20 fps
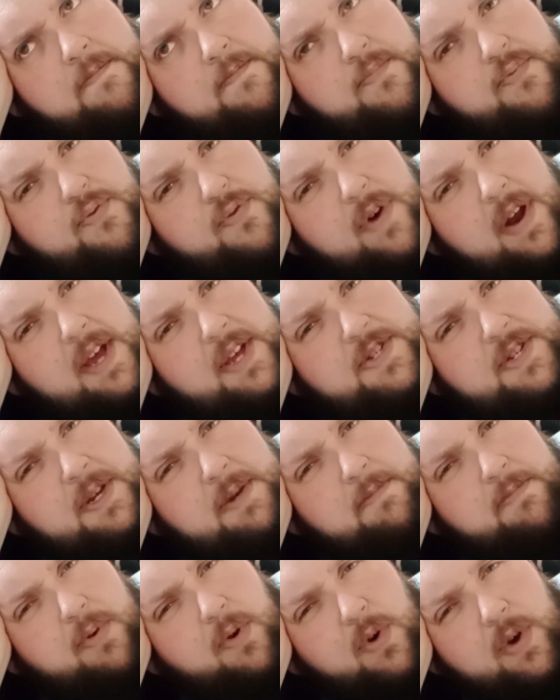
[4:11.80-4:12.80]

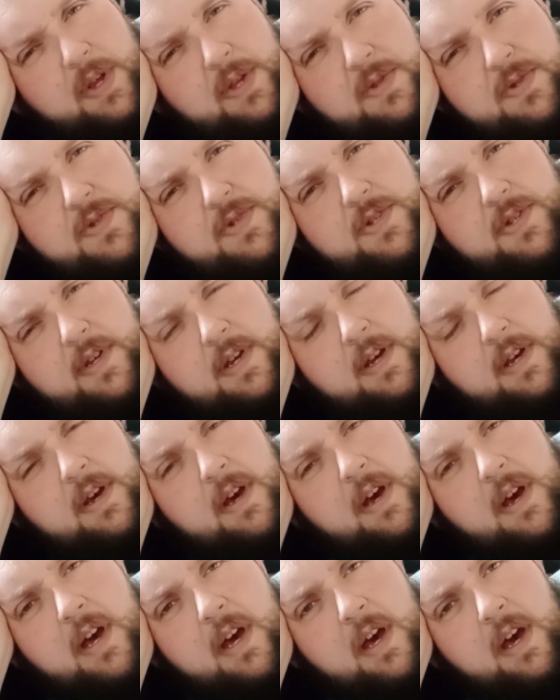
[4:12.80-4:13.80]
pricing points
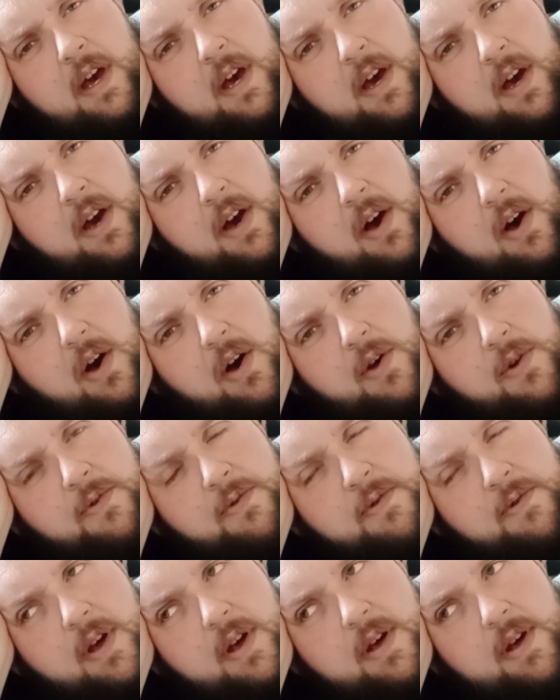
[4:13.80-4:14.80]

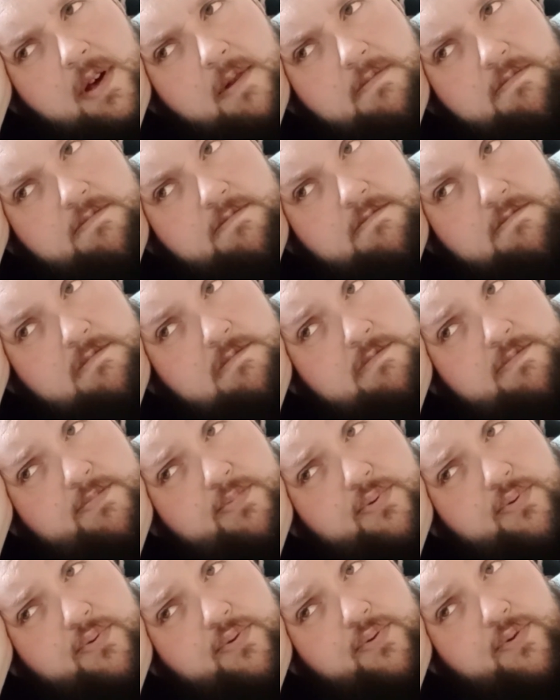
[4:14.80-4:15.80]
on
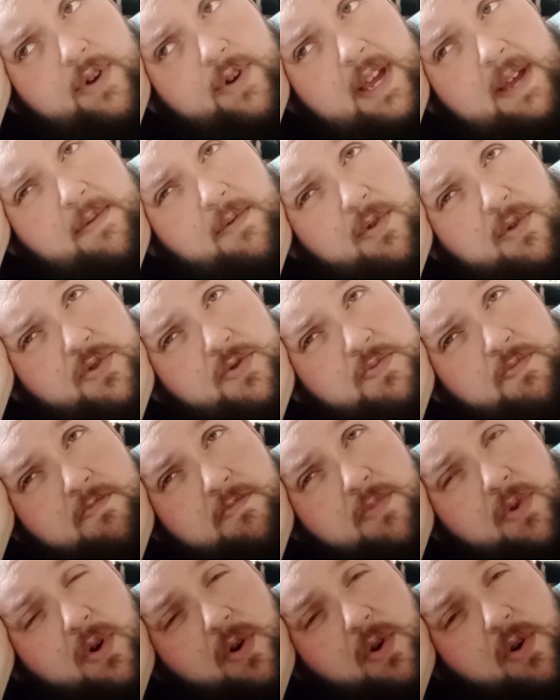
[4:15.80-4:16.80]
pretty much
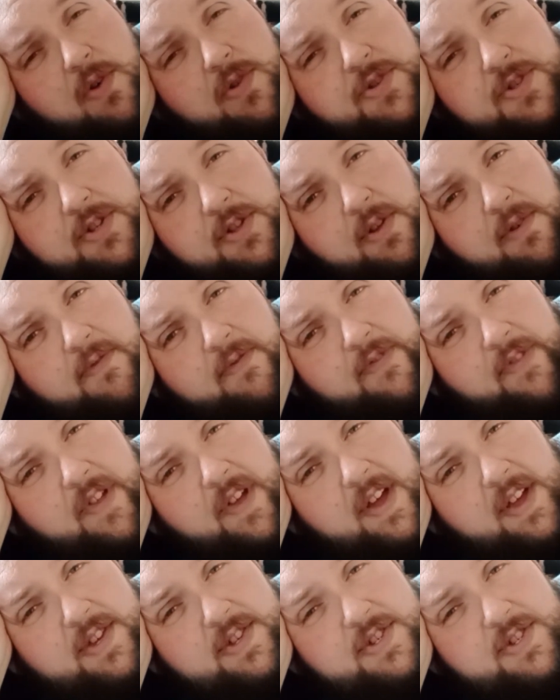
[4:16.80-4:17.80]
most of
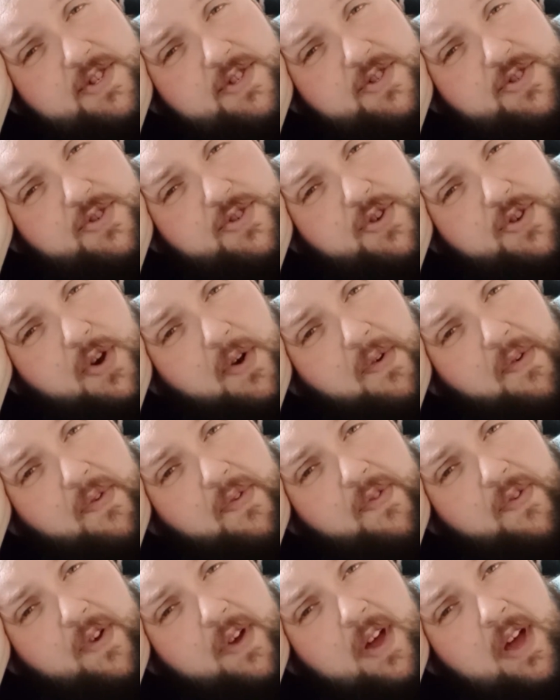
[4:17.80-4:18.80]
their
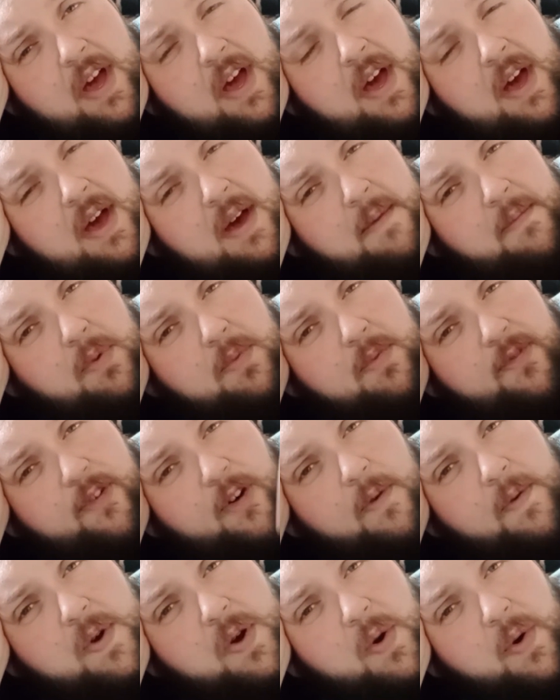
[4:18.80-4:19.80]
stuff. But
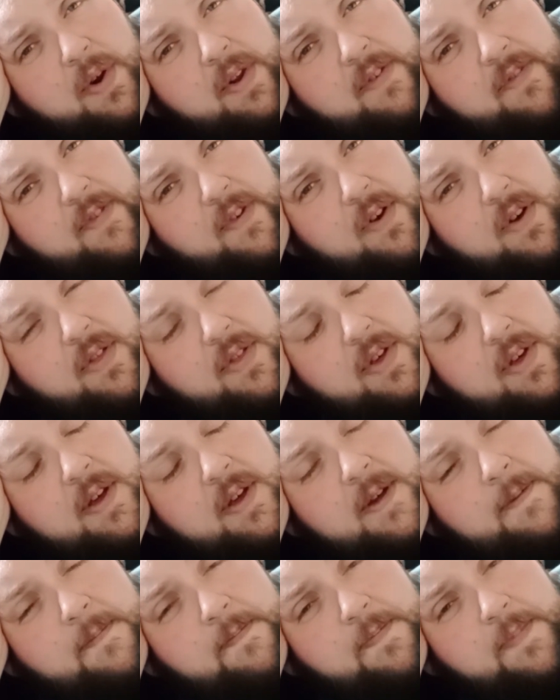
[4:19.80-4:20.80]
before we go any
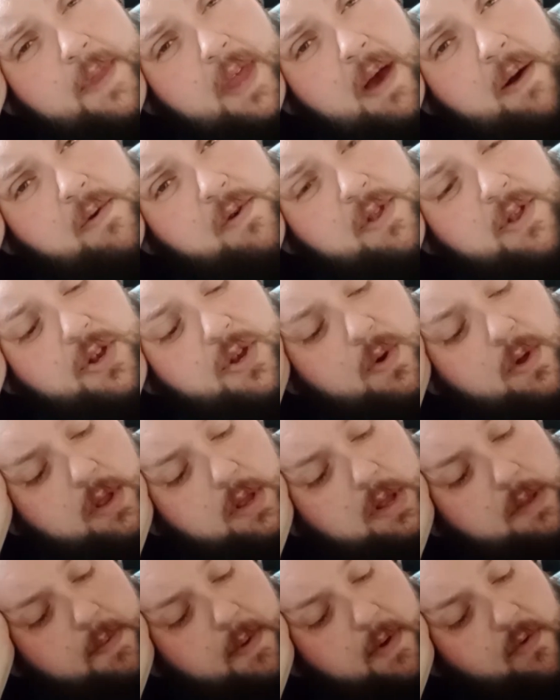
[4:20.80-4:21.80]
further, I'm going to do a
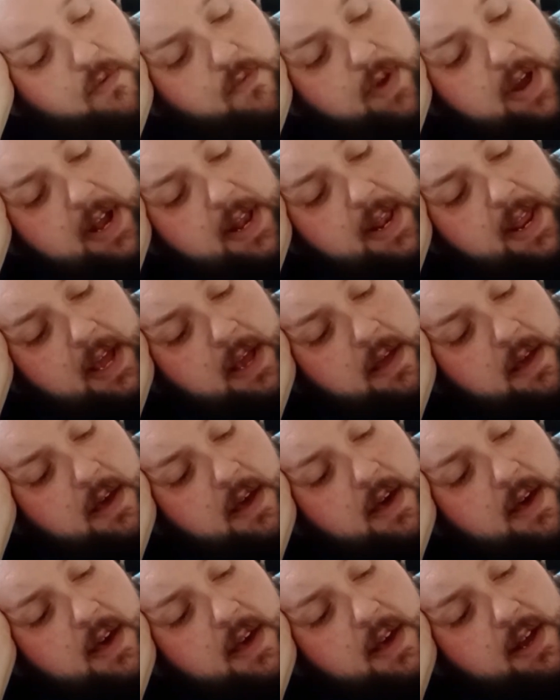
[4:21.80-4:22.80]
little bit of reading
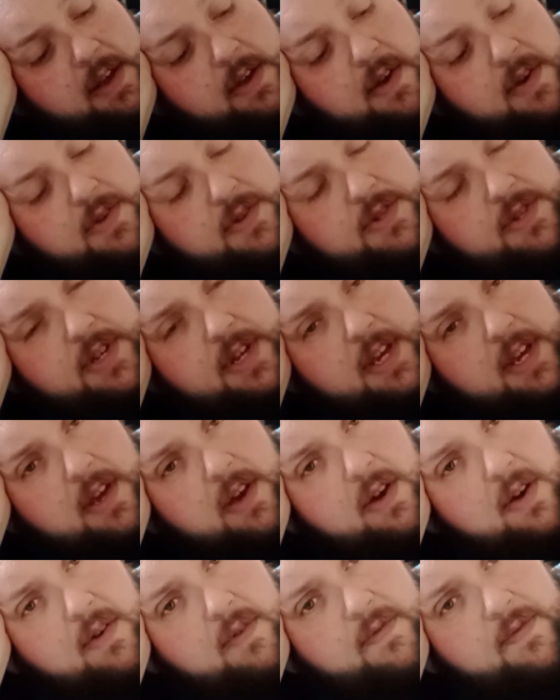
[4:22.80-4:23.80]
courtesy
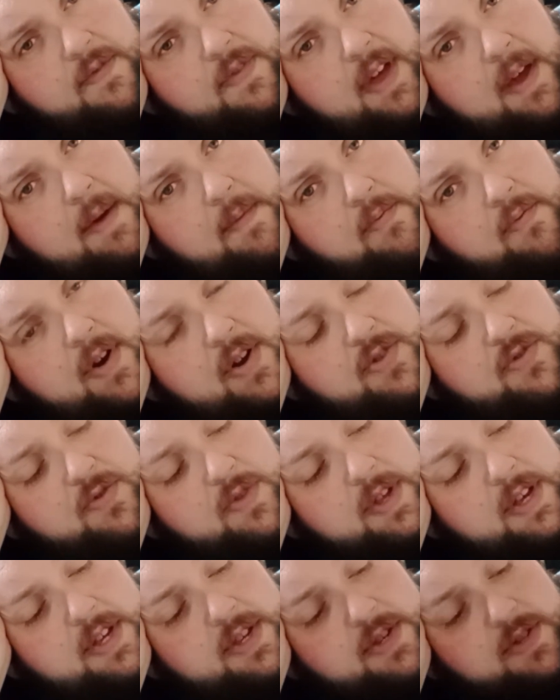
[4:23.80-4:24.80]
of their press
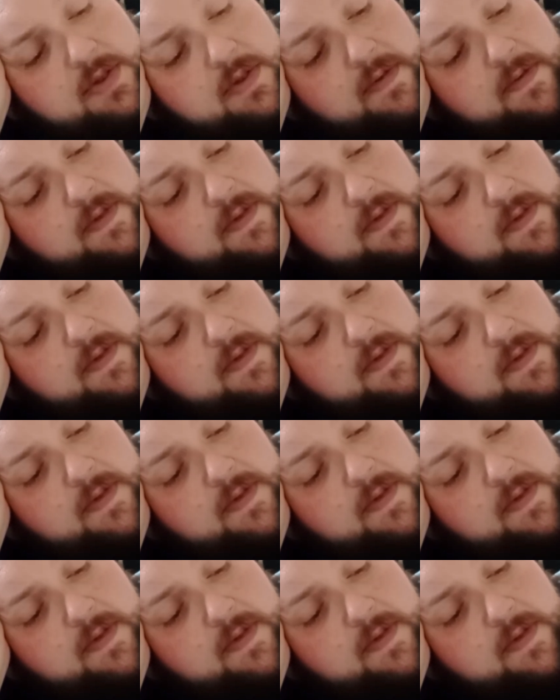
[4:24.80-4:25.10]
release stuff,